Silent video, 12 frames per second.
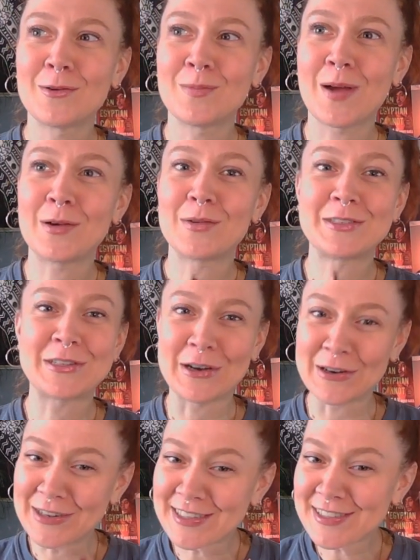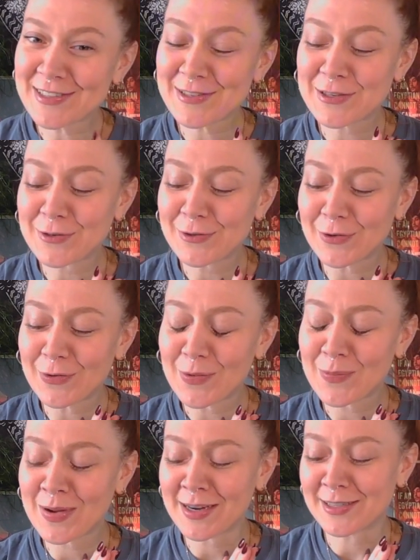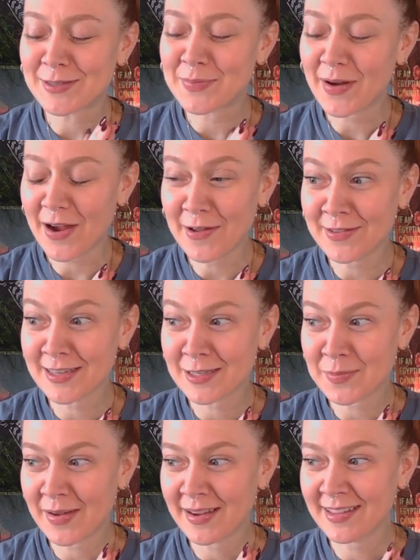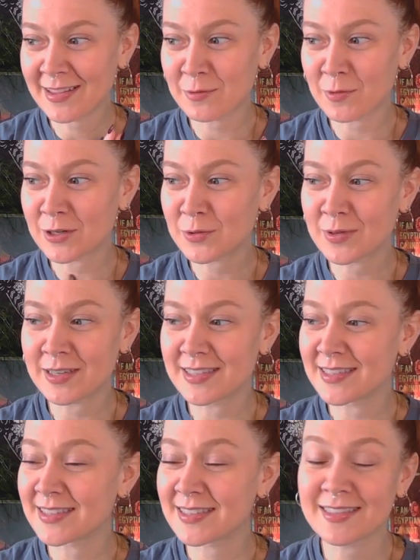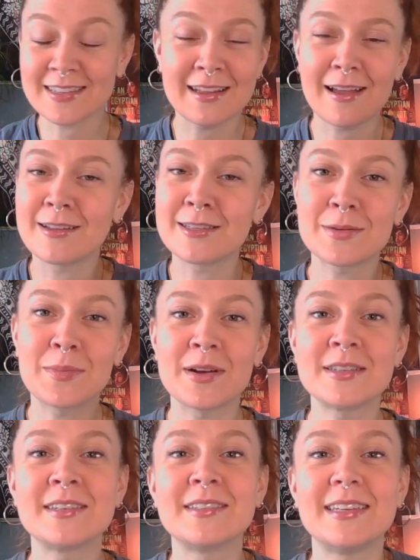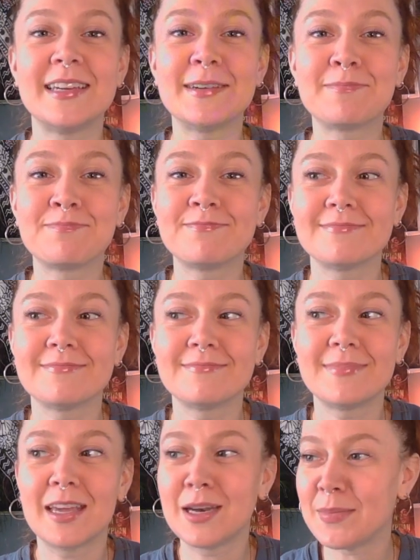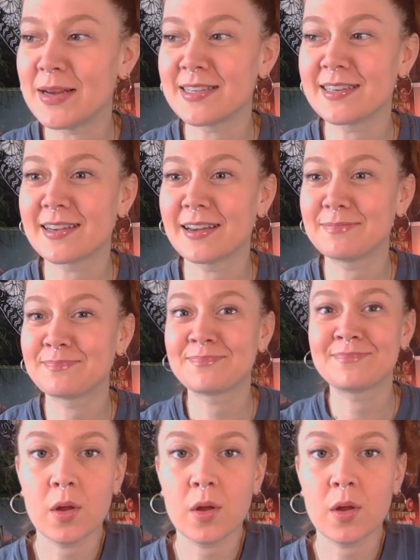I returned to Pierce Brown this month, which was unsurprisingly an amazing time.